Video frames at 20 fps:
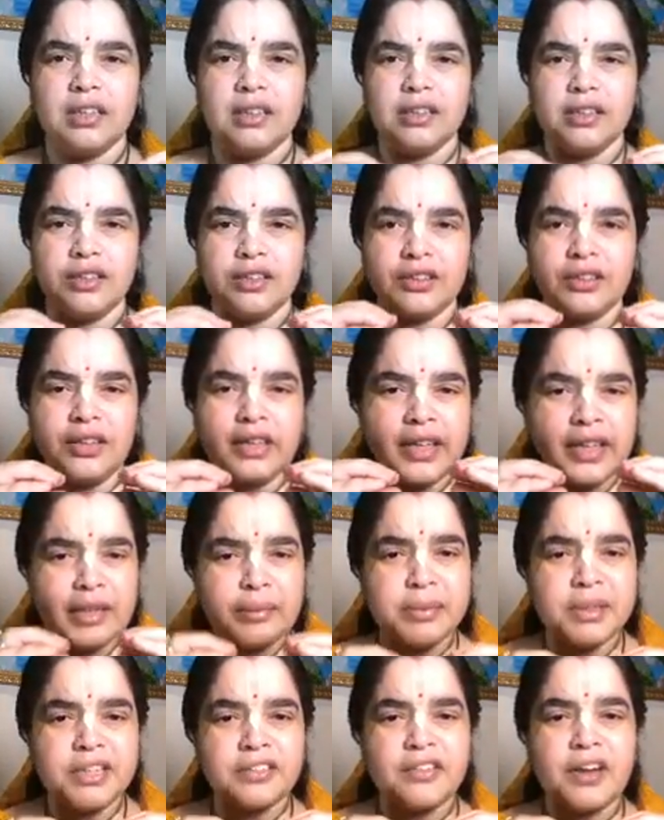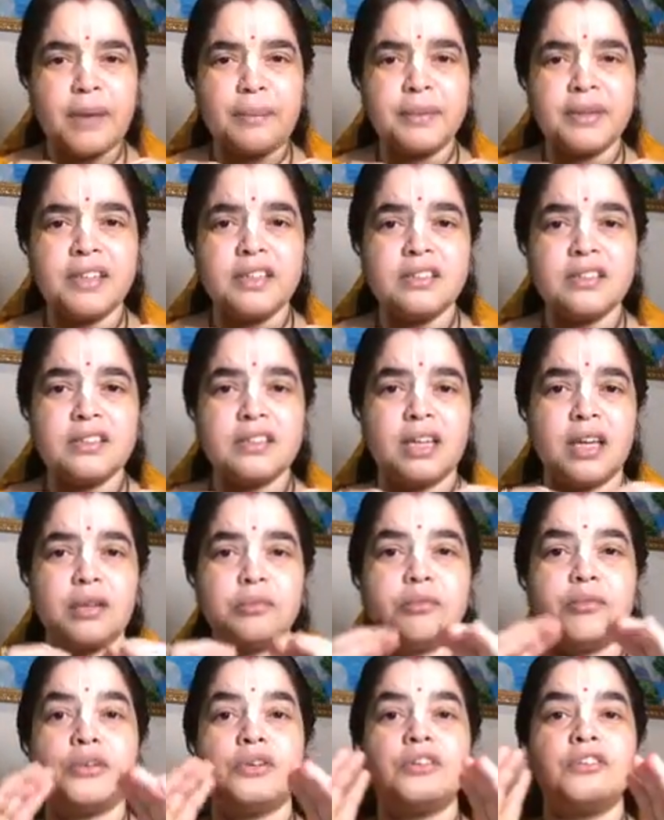little bit of happiness
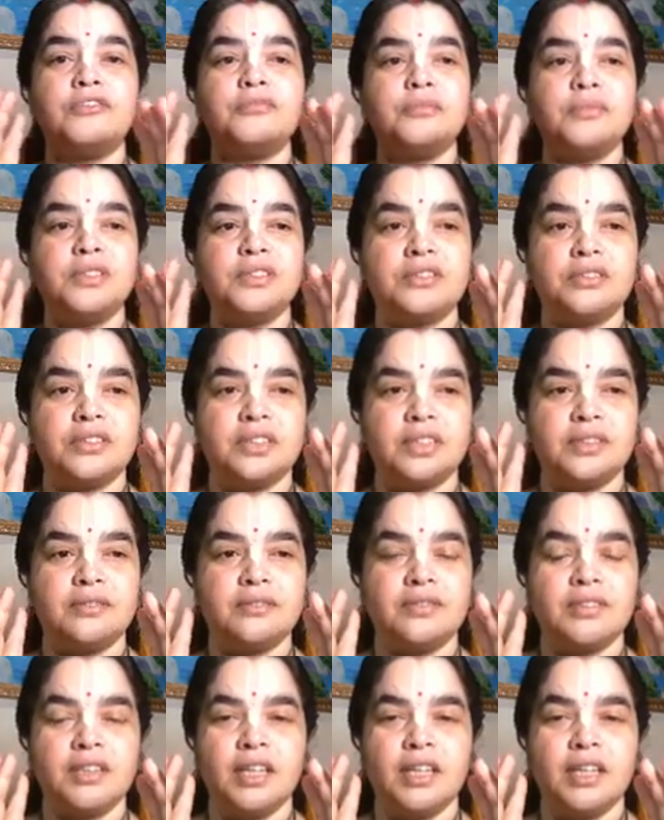and more of misery.